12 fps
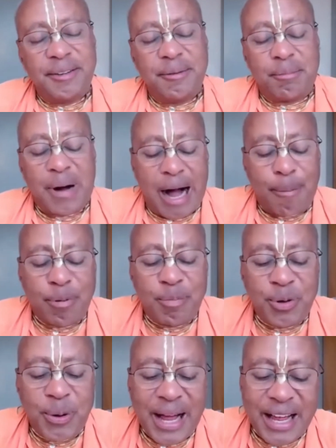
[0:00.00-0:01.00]

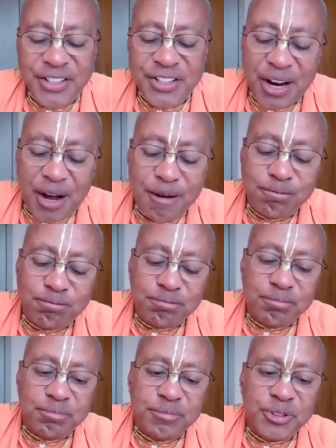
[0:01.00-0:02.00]
Mahaprabhu had some
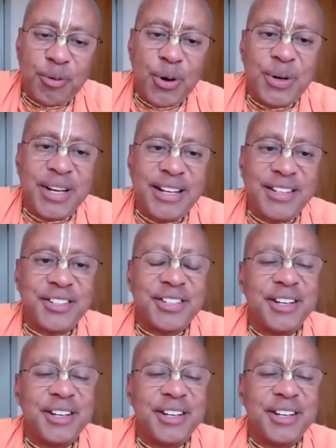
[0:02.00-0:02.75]
devotees